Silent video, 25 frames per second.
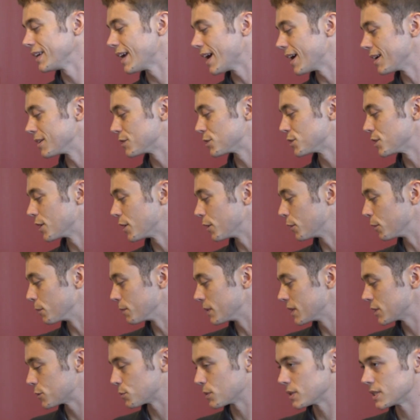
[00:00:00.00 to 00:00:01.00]
Yeah, so
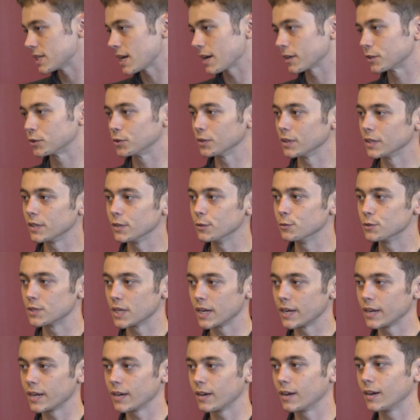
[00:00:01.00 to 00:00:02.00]
this one's actually
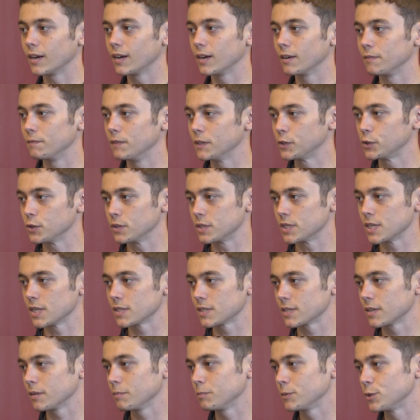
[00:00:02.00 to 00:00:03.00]
using a uh, vision
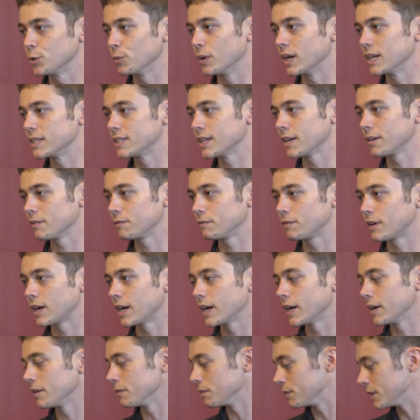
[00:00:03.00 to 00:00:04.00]
system to
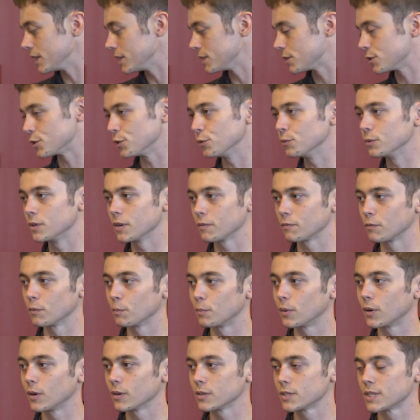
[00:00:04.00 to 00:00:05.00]
identify these two different
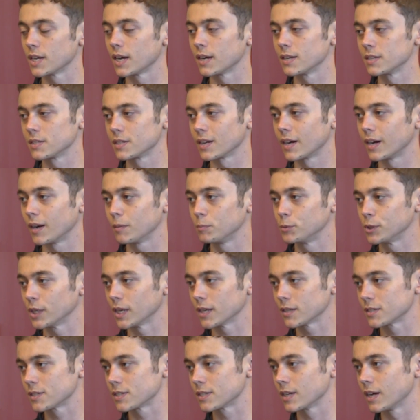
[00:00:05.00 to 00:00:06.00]
parts as
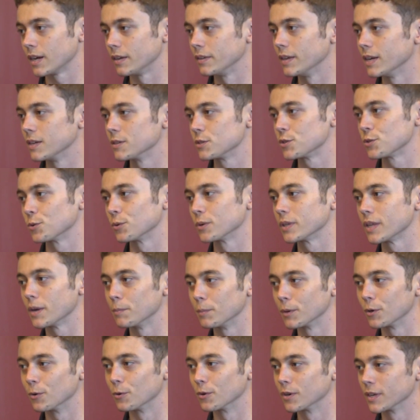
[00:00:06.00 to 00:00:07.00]
objects and then sort
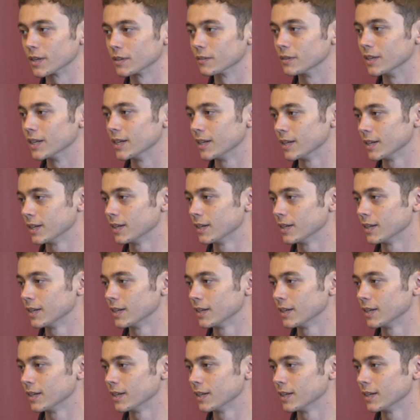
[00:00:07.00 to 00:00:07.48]
them accordingly.